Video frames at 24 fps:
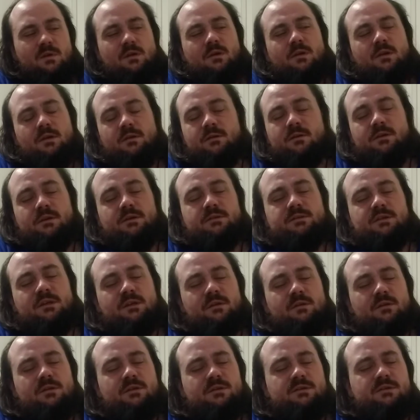There's
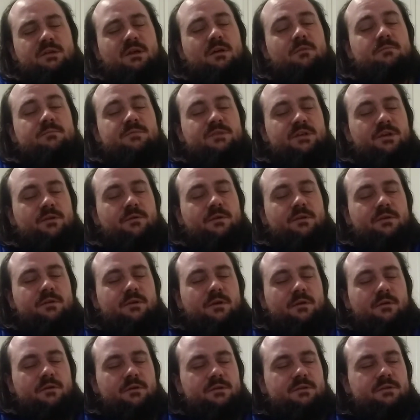something to it though.
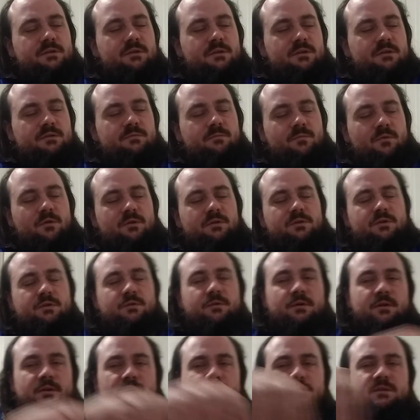There's more to
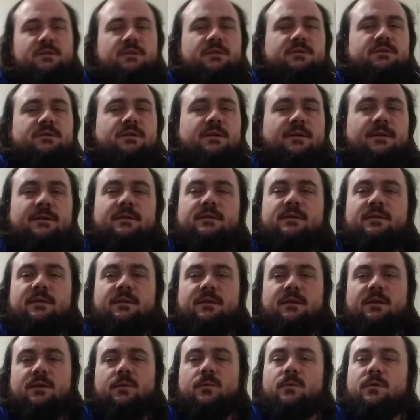it. Let's get into the
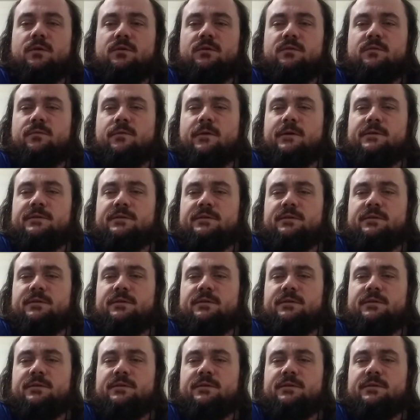keywords and phrases